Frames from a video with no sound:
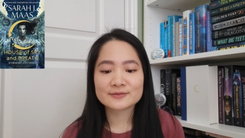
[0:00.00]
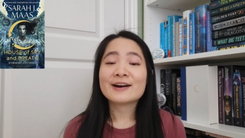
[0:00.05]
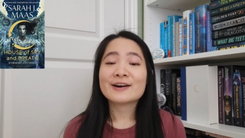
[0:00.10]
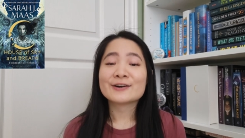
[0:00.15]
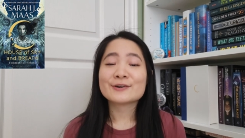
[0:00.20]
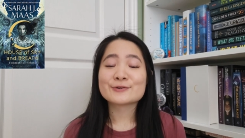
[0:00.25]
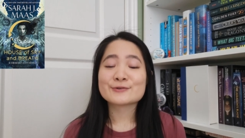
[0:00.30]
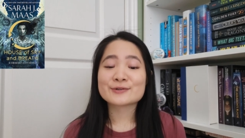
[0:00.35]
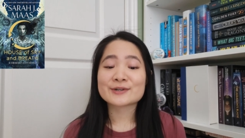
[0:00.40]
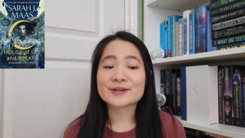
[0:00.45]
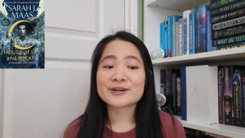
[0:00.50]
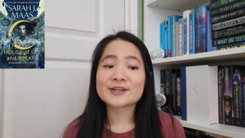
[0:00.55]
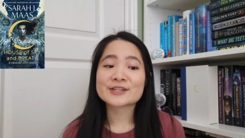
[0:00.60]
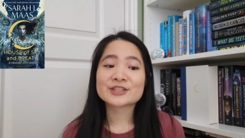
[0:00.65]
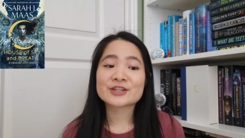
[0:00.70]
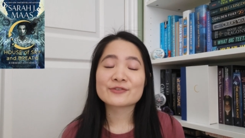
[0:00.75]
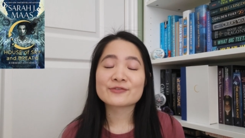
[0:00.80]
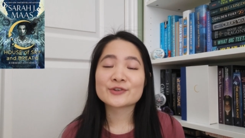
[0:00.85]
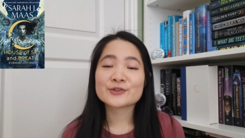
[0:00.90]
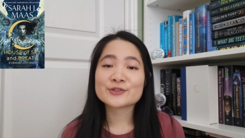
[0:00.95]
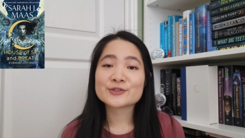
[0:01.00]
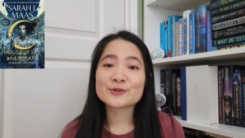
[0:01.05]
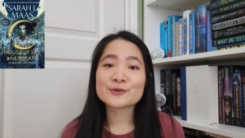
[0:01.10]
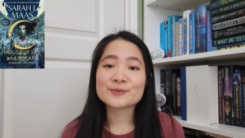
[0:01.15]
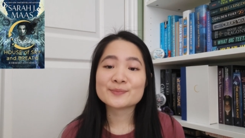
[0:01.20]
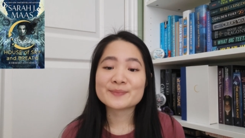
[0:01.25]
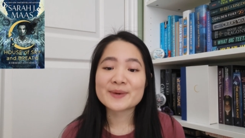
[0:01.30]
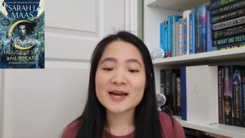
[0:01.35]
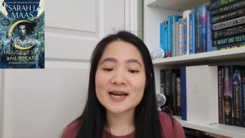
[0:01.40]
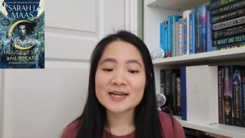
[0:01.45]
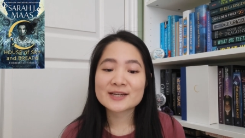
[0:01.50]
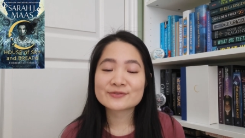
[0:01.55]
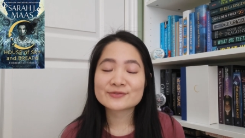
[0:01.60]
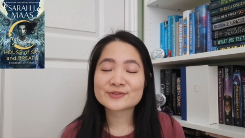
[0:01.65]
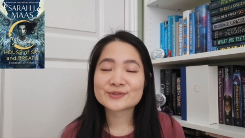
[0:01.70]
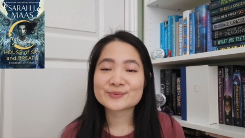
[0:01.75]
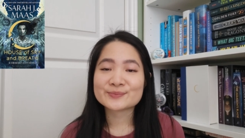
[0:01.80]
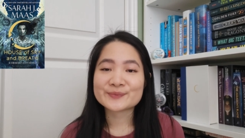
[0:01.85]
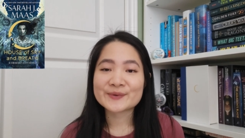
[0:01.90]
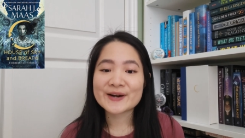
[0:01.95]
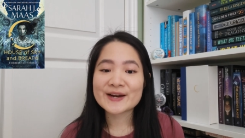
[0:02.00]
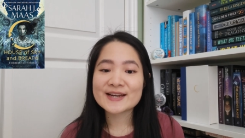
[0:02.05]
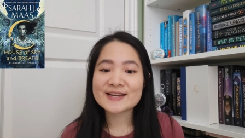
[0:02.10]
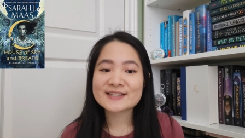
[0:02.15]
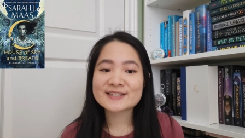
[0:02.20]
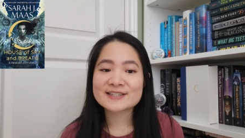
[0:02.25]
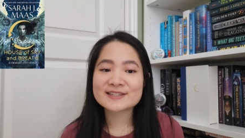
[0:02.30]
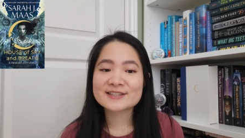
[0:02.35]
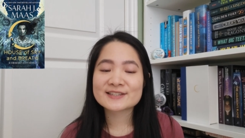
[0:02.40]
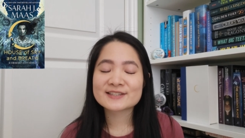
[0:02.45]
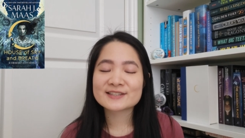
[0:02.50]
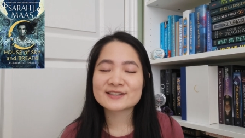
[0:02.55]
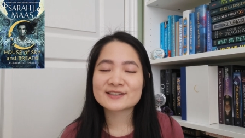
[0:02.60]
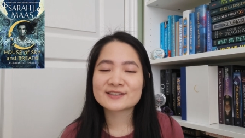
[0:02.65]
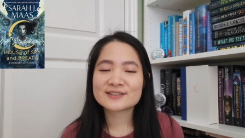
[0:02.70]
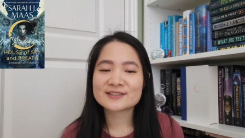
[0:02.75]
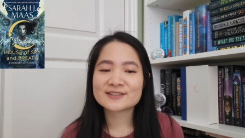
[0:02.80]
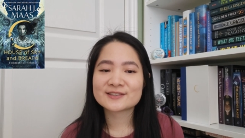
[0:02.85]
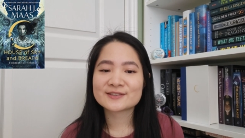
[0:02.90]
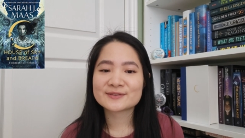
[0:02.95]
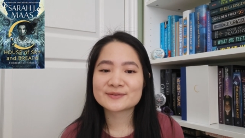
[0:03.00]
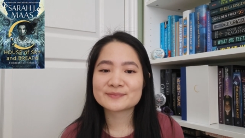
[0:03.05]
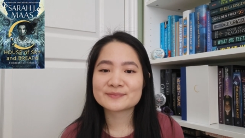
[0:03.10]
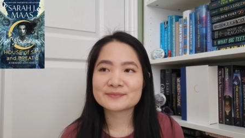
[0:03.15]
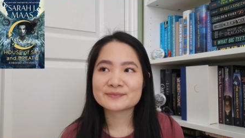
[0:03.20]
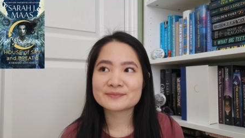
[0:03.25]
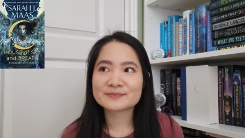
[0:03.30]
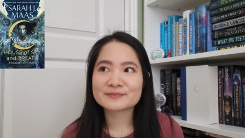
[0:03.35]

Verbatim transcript: Oh gosh, I feel so bad for Bryce um